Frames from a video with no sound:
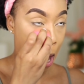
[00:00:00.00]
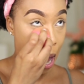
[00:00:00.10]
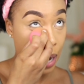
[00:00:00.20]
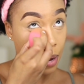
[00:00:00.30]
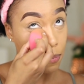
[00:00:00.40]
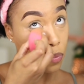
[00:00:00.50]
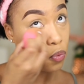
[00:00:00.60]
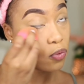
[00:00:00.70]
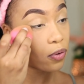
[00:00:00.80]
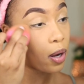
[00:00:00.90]
And I
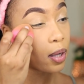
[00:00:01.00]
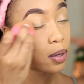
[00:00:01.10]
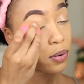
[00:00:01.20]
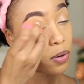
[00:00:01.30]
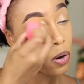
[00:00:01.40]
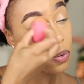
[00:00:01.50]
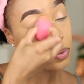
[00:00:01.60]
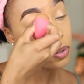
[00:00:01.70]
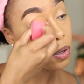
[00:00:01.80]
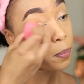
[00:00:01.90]
move all
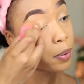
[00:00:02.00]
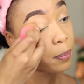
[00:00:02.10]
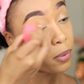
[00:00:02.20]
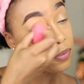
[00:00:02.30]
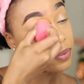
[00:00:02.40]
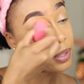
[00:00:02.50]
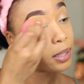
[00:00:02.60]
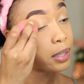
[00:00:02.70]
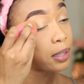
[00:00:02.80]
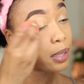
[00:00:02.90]
around up above the
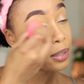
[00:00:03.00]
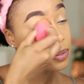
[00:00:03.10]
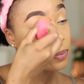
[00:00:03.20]
lid as